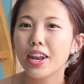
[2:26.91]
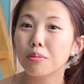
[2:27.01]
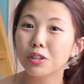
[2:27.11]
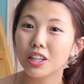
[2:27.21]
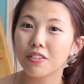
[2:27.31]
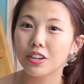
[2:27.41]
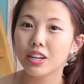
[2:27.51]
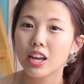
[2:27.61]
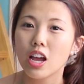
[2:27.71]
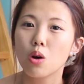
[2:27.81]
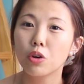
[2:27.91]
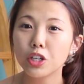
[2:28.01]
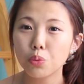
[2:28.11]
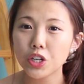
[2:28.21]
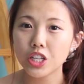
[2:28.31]
Number eleven. When
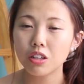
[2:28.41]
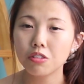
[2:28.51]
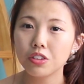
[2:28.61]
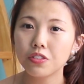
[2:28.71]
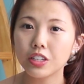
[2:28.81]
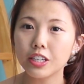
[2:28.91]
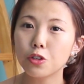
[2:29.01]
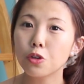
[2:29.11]
you reach level fifty,